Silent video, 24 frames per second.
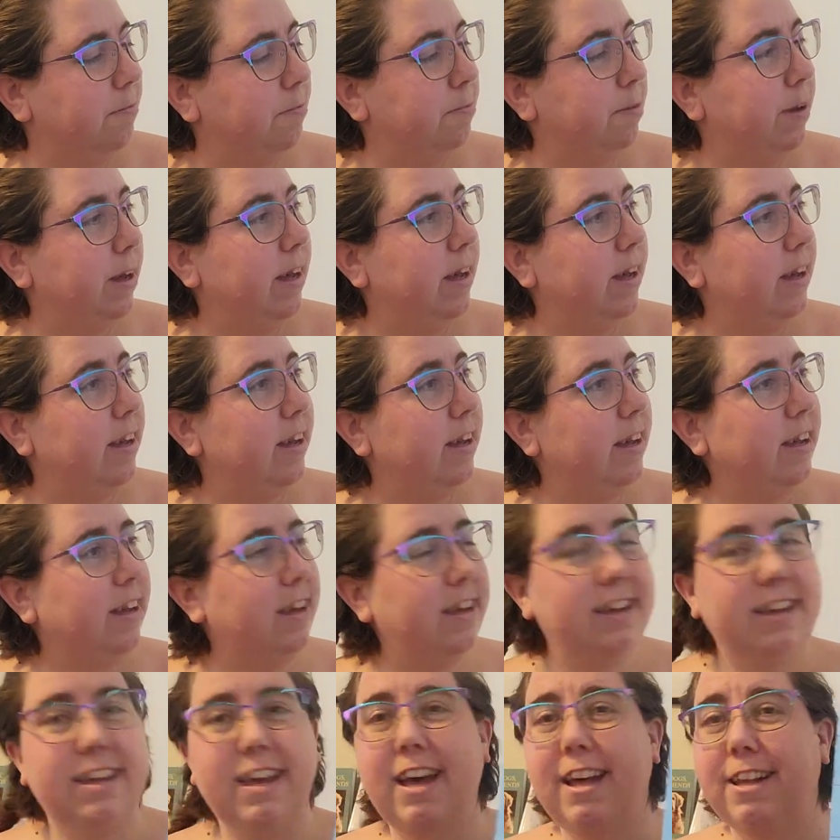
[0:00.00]
but
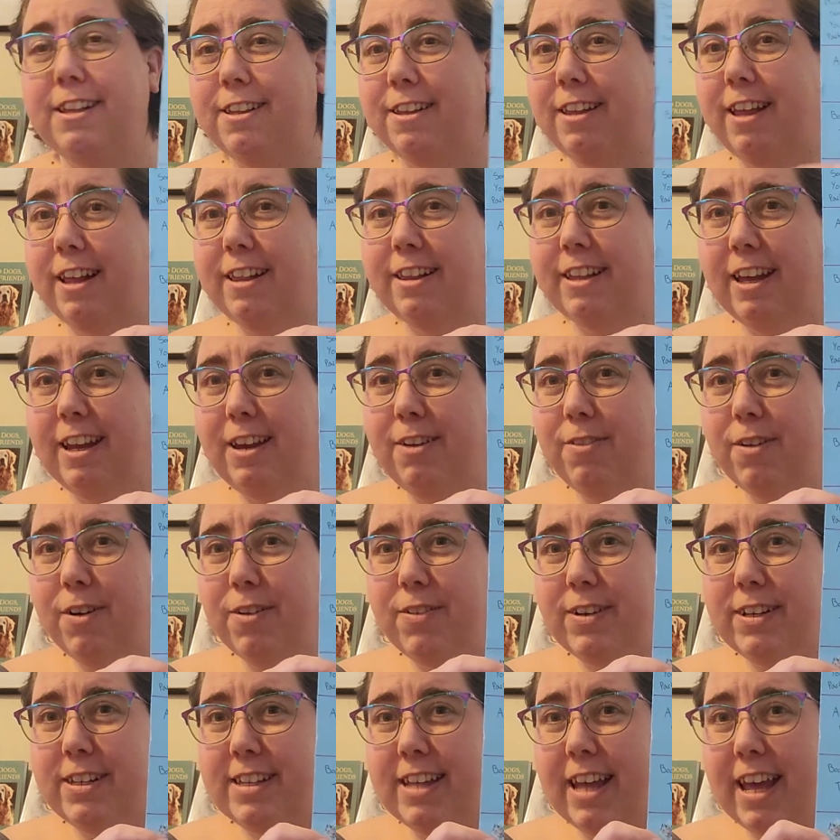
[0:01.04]
yeah, so that's kind of where
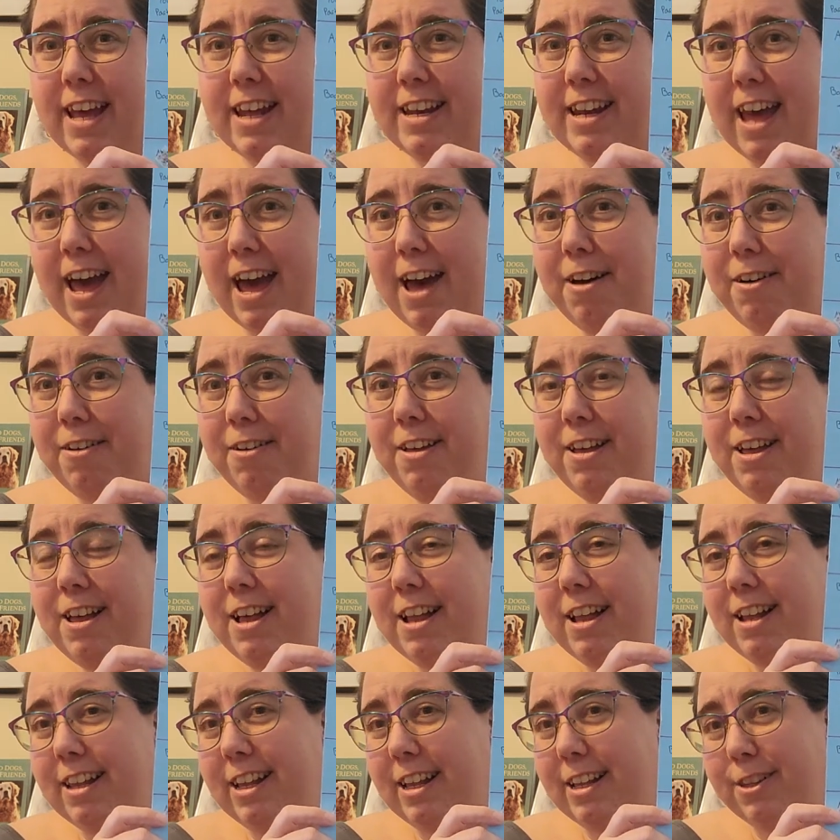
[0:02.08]
we stand now.
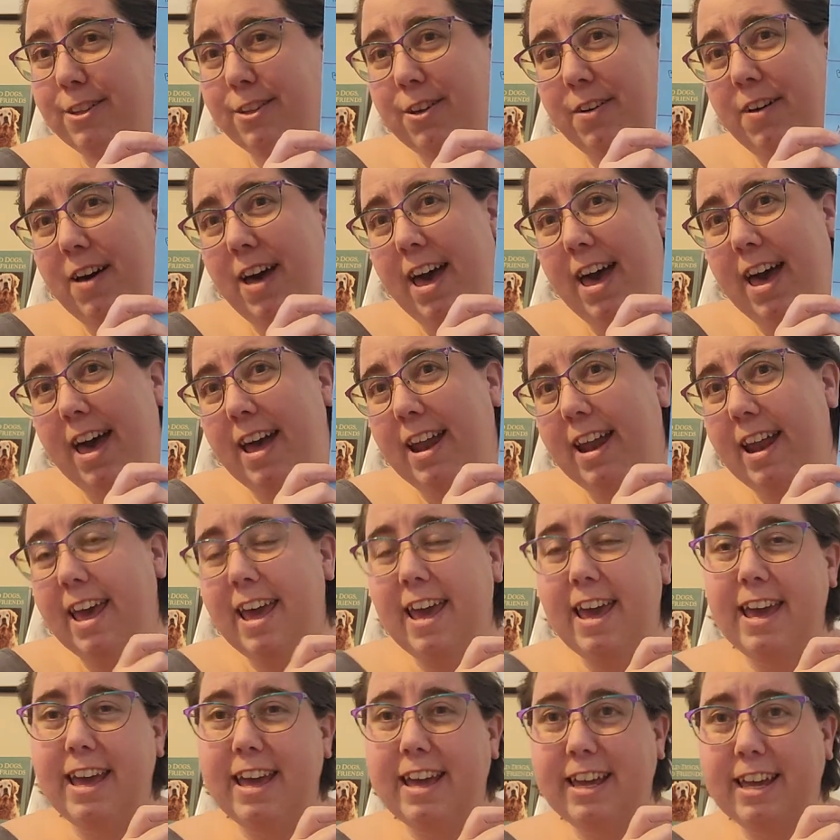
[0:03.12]
Let's go ahead
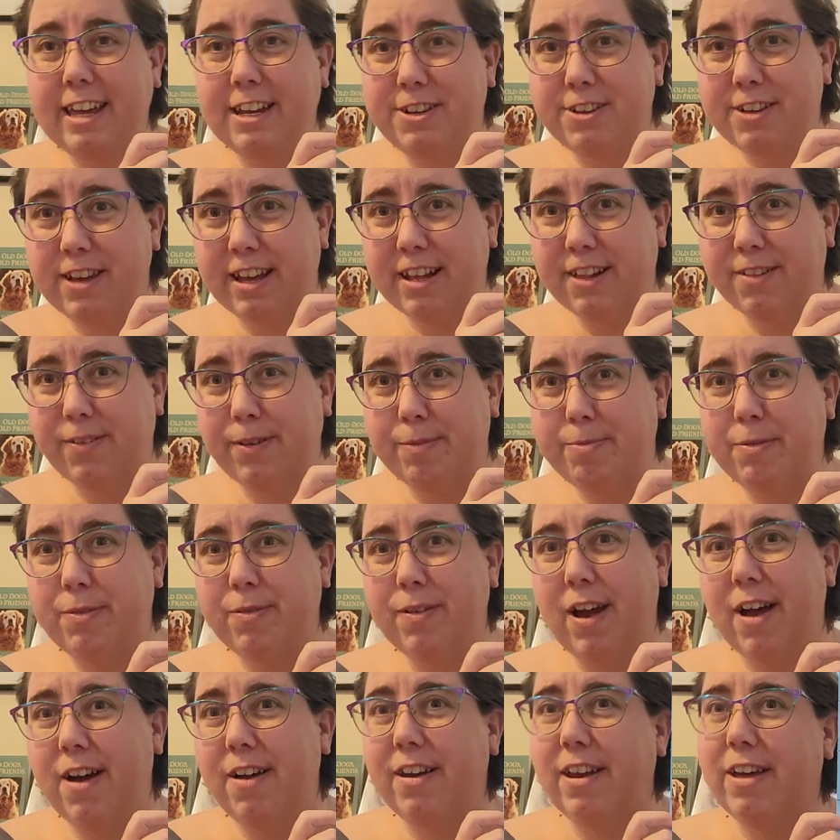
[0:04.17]
and get you guys flipped
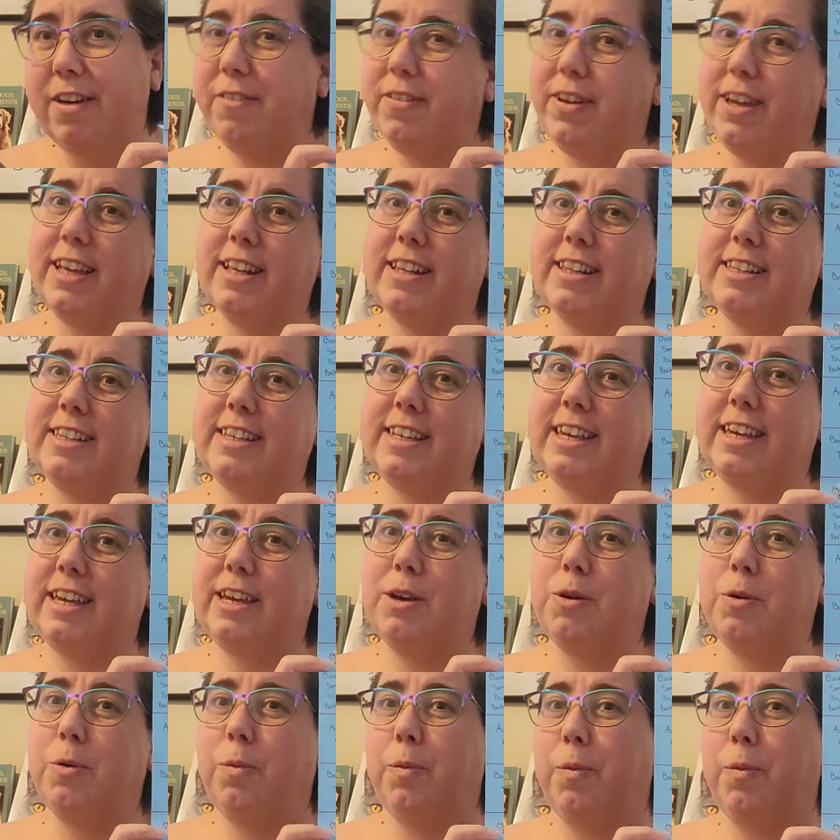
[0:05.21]
around and we can see